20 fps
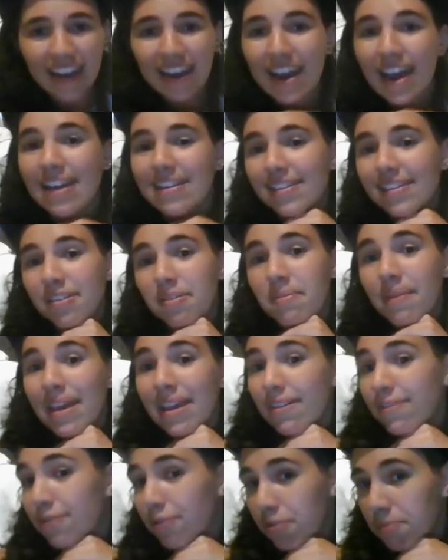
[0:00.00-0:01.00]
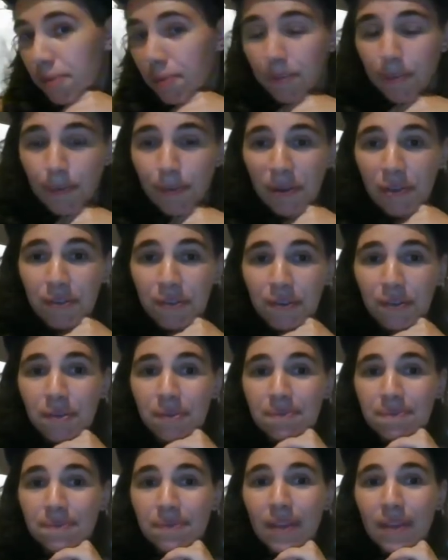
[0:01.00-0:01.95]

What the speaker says: and I did not make a formal proposal.